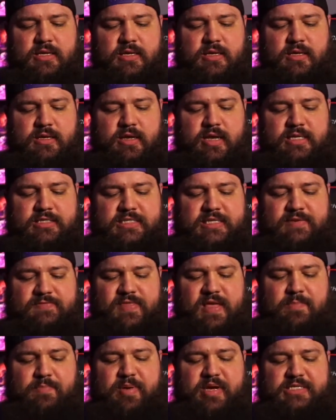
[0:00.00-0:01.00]
and see if
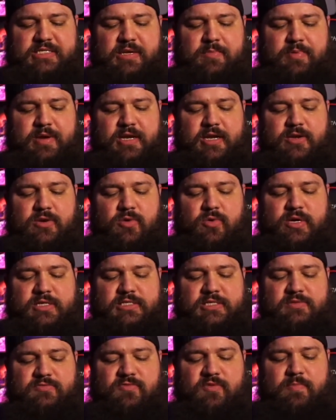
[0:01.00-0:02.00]
that picks up any
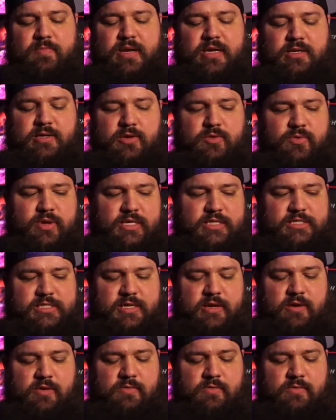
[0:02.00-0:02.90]
noises from me doing so.